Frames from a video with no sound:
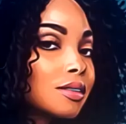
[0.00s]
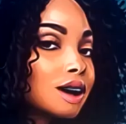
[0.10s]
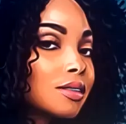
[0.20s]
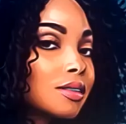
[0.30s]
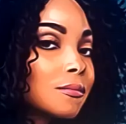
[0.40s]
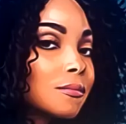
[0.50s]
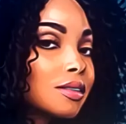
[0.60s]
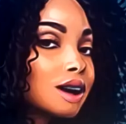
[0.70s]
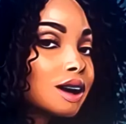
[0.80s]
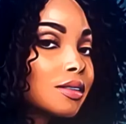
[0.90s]
She said
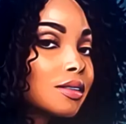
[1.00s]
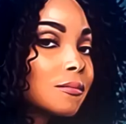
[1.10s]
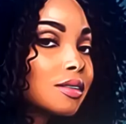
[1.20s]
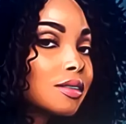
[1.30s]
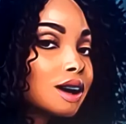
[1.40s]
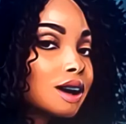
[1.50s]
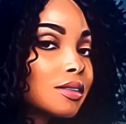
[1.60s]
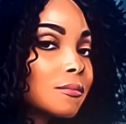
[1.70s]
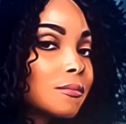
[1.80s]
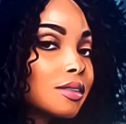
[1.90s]
no. Drew,
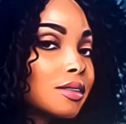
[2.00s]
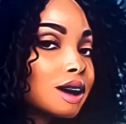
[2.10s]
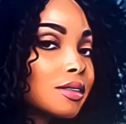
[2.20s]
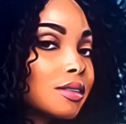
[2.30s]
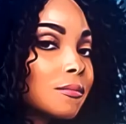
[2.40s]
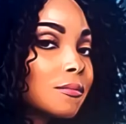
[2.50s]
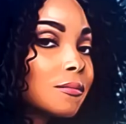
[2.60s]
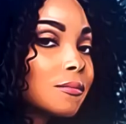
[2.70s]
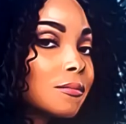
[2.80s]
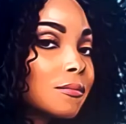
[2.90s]

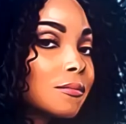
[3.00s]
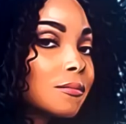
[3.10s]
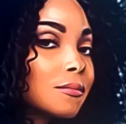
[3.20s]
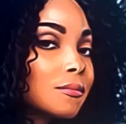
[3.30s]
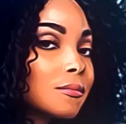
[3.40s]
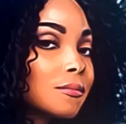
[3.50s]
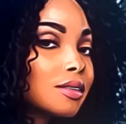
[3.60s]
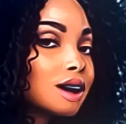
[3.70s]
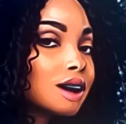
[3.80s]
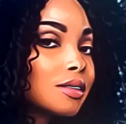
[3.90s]
you
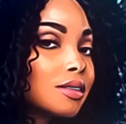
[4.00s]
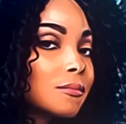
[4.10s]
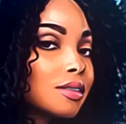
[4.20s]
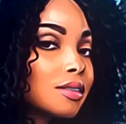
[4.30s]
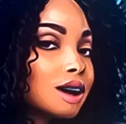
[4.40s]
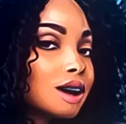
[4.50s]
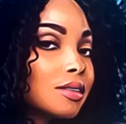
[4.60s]
know you did it.